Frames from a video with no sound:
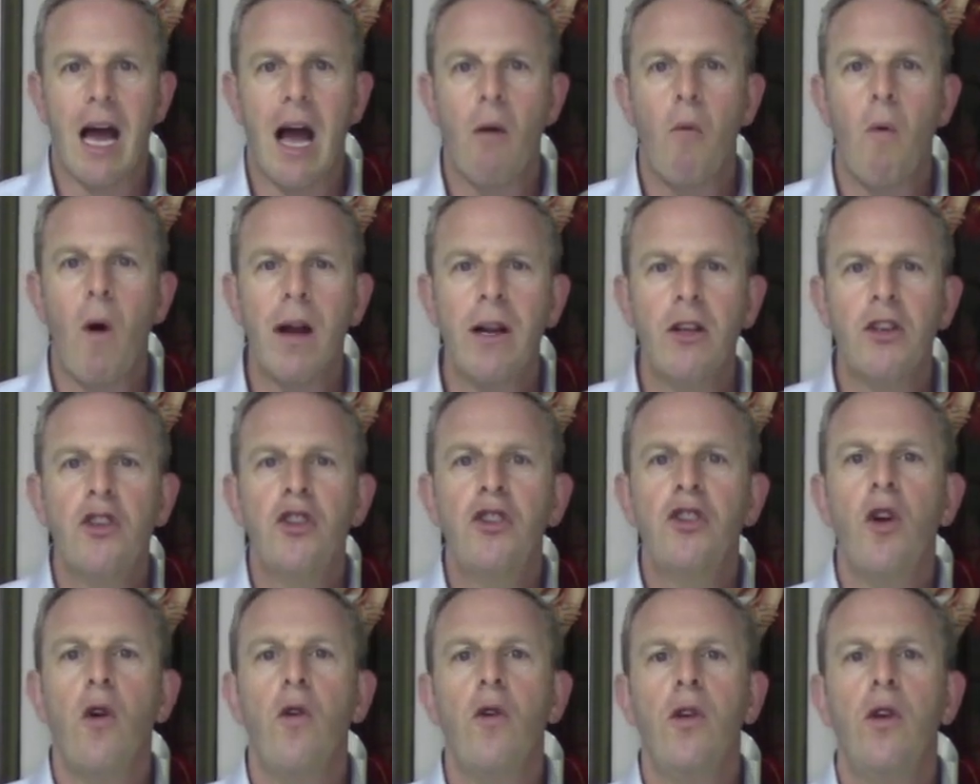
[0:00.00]
I want to
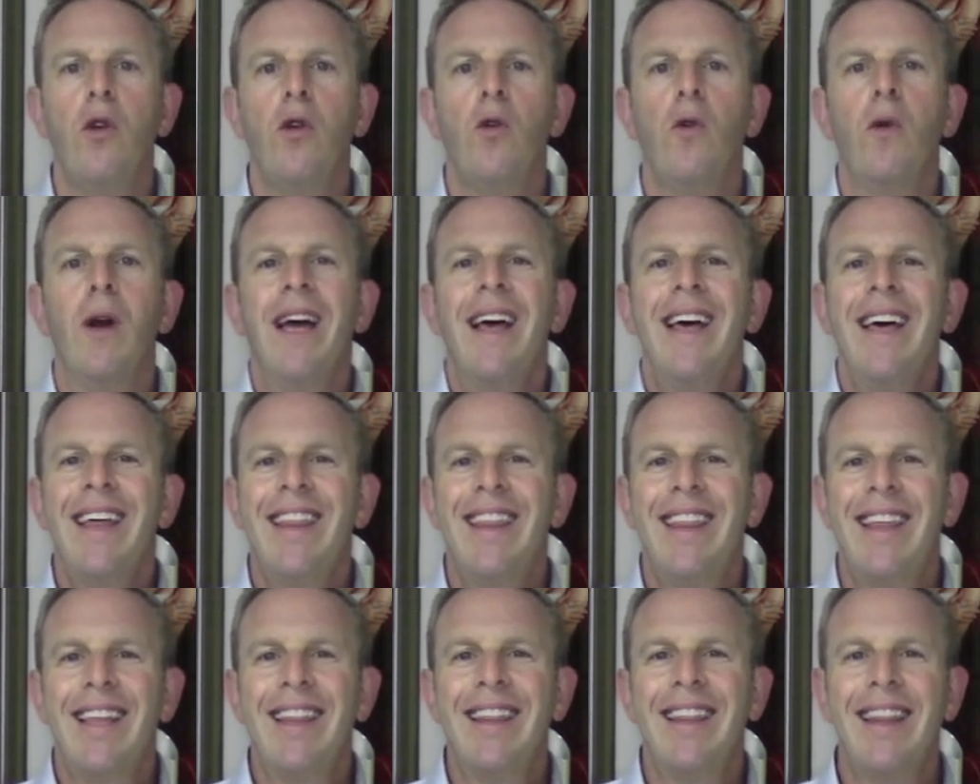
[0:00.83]
show you
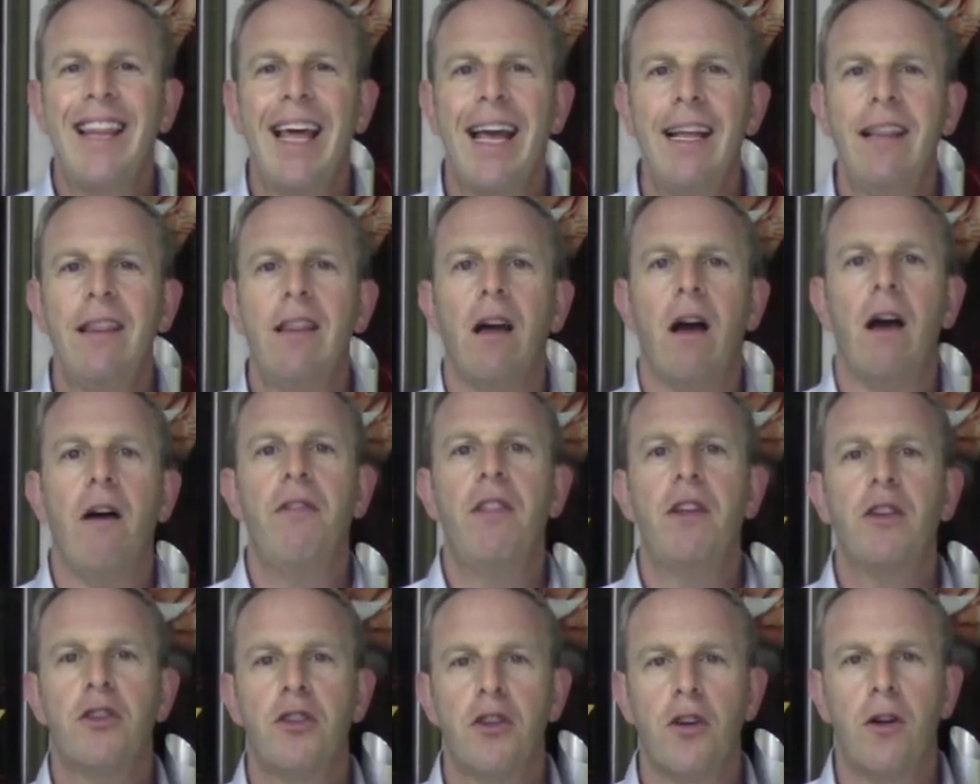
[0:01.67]
the length of
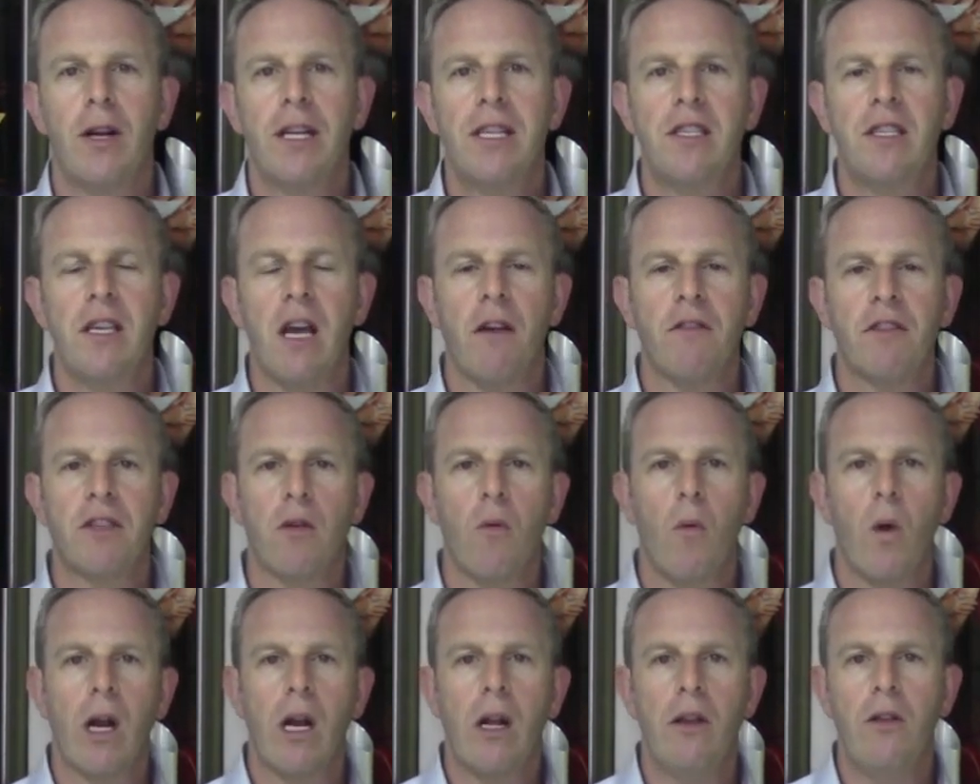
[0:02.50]
the shirt itself. So
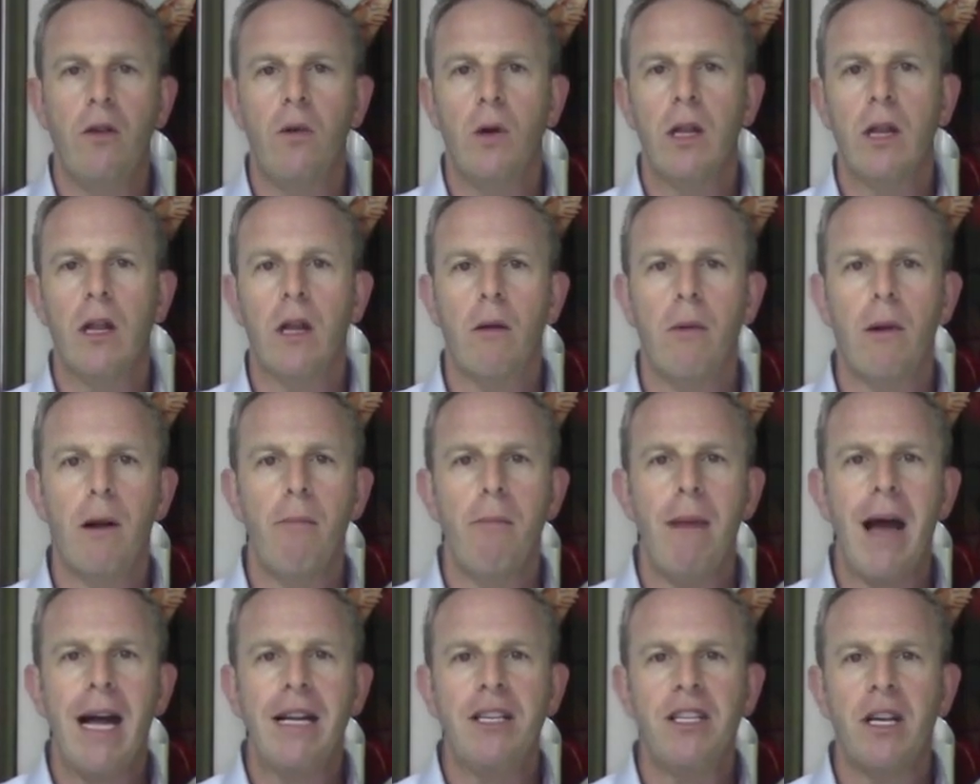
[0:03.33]
we're going to do a little bit of
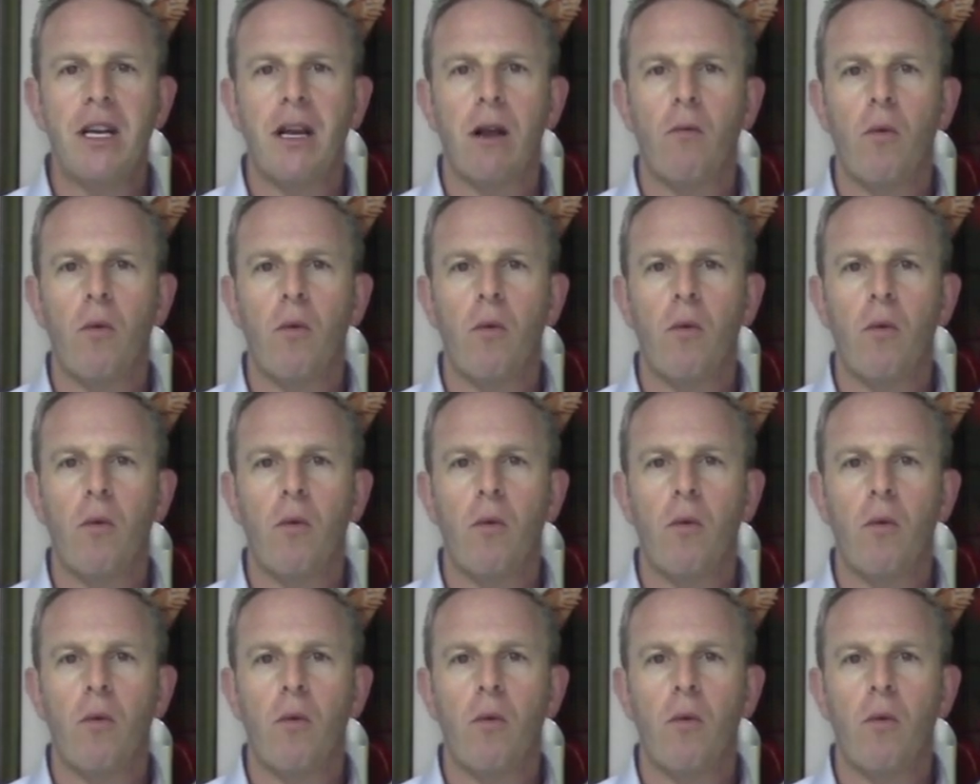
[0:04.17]
magic